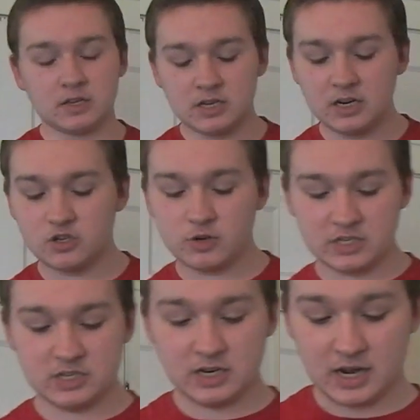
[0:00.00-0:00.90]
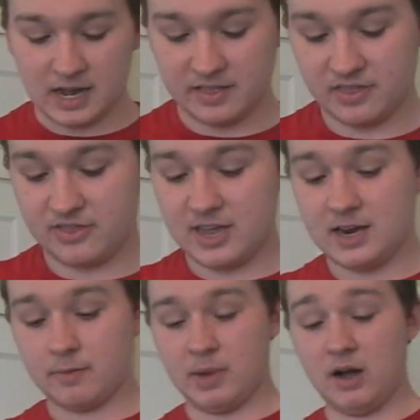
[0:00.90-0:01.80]
a ton of tricks in it. I
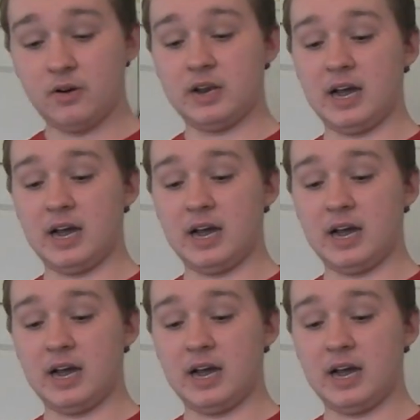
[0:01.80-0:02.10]
think about